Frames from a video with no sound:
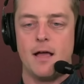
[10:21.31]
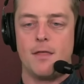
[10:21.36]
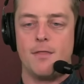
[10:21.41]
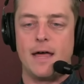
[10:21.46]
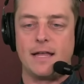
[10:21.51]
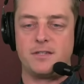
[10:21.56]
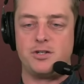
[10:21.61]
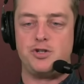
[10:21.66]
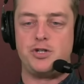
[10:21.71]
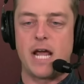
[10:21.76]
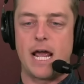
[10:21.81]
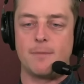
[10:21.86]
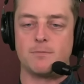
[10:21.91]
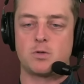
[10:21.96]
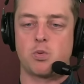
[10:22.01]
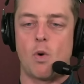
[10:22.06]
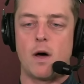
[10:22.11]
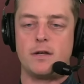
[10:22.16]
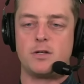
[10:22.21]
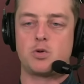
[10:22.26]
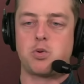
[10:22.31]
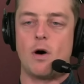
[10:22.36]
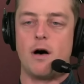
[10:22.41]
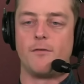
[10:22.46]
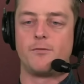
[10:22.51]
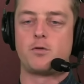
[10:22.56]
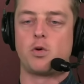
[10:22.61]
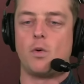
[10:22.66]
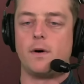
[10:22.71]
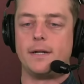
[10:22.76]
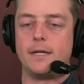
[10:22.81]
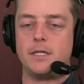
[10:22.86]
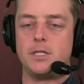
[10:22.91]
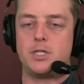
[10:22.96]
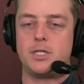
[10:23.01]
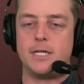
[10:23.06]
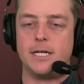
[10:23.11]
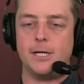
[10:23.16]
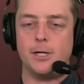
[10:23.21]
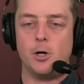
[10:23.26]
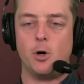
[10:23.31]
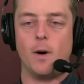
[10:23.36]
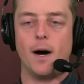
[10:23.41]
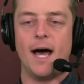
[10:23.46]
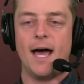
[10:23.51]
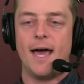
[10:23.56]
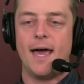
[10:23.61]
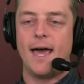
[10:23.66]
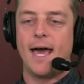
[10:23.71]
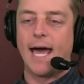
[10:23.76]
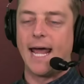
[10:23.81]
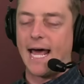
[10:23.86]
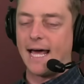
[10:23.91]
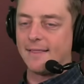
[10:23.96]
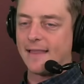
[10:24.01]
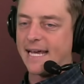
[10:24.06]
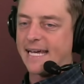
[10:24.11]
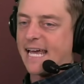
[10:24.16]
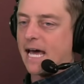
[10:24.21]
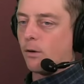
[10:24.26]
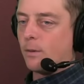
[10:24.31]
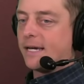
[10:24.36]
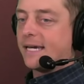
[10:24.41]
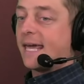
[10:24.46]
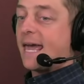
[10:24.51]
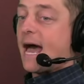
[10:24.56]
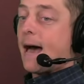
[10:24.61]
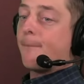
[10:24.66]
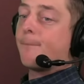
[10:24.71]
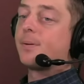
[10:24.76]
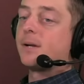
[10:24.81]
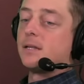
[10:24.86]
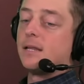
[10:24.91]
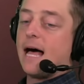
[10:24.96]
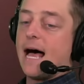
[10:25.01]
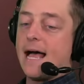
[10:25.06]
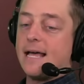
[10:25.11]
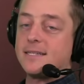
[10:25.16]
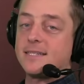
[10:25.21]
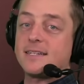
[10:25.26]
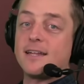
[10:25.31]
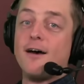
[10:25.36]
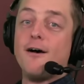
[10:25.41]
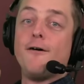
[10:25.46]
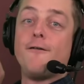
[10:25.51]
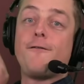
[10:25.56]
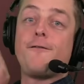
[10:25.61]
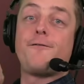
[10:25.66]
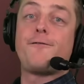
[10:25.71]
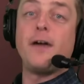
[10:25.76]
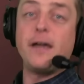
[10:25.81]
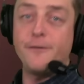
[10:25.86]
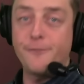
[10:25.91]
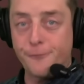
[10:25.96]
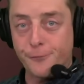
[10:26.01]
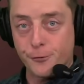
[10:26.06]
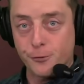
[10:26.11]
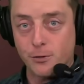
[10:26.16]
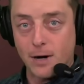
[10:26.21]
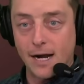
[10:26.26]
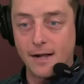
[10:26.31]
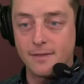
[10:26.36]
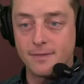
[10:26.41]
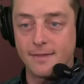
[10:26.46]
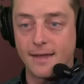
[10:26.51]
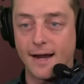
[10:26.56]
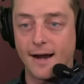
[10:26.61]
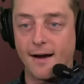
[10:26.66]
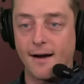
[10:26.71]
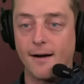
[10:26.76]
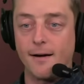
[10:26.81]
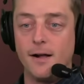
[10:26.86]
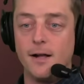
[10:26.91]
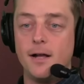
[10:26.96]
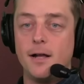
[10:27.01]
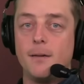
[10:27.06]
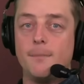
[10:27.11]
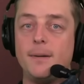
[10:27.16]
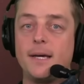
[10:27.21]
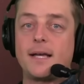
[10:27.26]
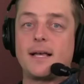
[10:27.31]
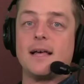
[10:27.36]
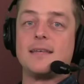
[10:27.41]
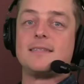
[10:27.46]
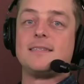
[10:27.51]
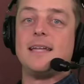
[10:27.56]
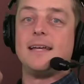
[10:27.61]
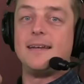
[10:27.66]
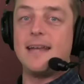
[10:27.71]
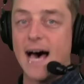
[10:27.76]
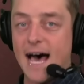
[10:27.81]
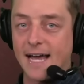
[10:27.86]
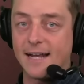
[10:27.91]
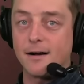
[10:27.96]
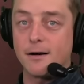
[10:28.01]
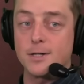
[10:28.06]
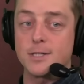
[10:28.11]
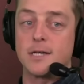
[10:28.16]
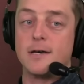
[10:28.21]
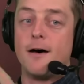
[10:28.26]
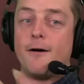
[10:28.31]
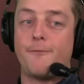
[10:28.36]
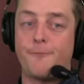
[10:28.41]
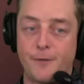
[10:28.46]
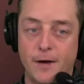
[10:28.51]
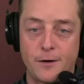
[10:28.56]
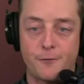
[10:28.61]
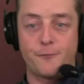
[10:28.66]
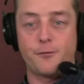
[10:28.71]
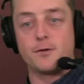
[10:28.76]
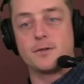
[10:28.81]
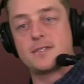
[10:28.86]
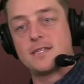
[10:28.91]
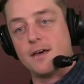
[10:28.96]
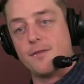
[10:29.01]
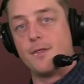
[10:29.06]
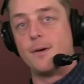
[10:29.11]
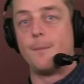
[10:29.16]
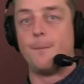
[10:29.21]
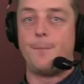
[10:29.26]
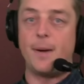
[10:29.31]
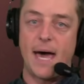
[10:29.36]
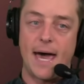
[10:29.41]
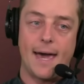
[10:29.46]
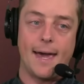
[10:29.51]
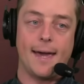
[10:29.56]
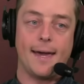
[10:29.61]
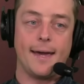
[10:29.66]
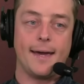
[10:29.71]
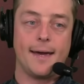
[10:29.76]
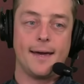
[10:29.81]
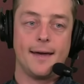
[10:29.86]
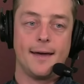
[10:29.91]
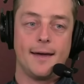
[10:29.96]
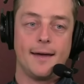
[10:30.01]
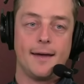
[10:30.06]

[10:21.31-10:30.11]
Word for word: That's James one twelve twenty-two. And I like how he capitalized faithful right there, because the Niners, faithful to the Bay,